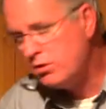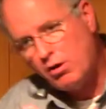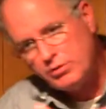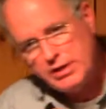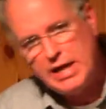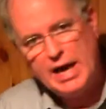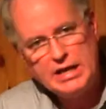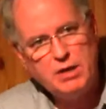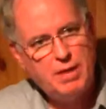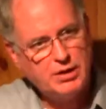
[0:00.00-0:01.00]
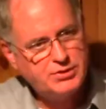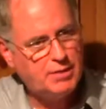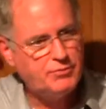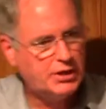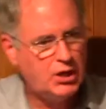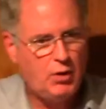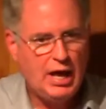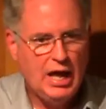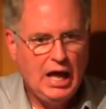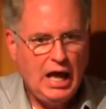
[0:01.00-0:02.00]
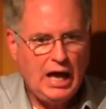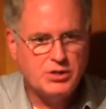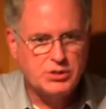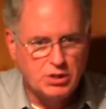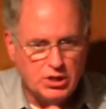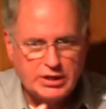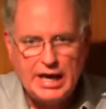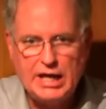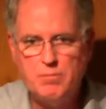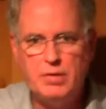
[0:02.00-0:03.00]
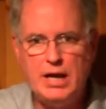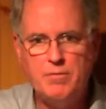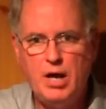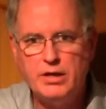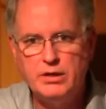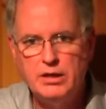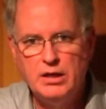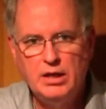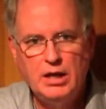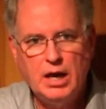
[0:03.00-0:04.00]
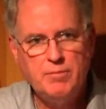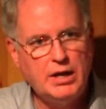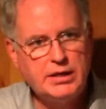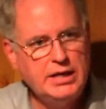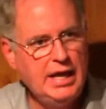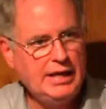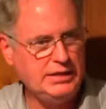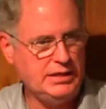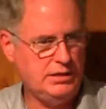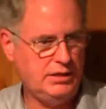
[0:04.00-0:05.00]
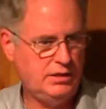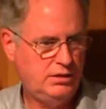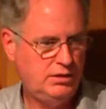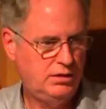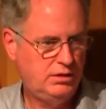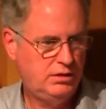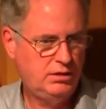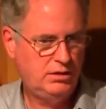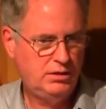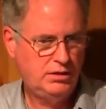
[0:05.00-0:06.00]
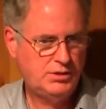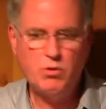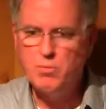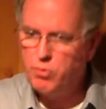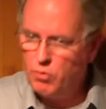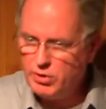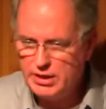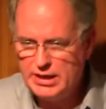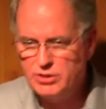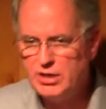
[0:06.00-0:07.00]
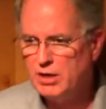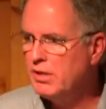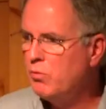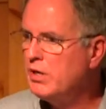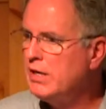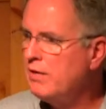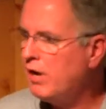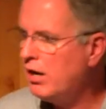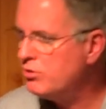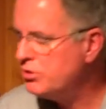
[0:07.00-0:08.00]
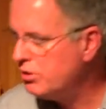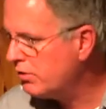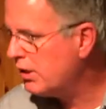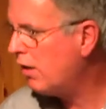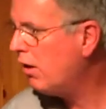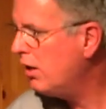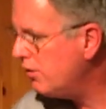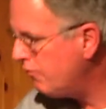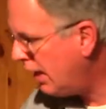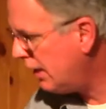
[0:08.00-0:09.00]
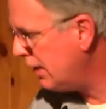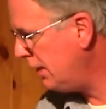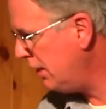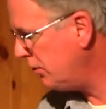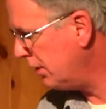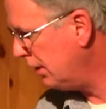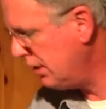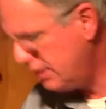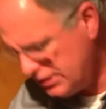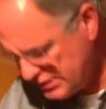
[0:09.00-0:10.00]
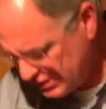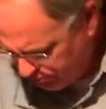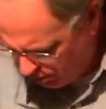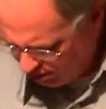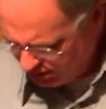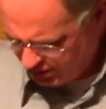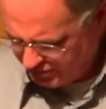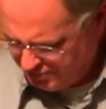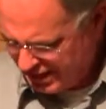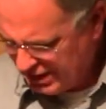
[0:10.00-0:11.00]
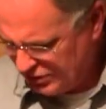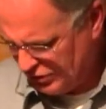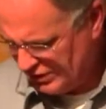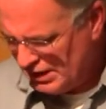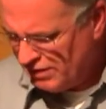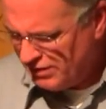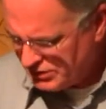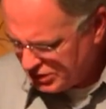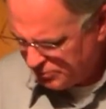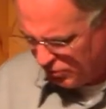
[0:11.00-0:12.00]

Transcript: talk to daddy about something, you know, I, I just look at them, but I'm not, I'm not connected. So important today, gentlemen, that we give our children our undivided attention. This, this, is part of manhood. This is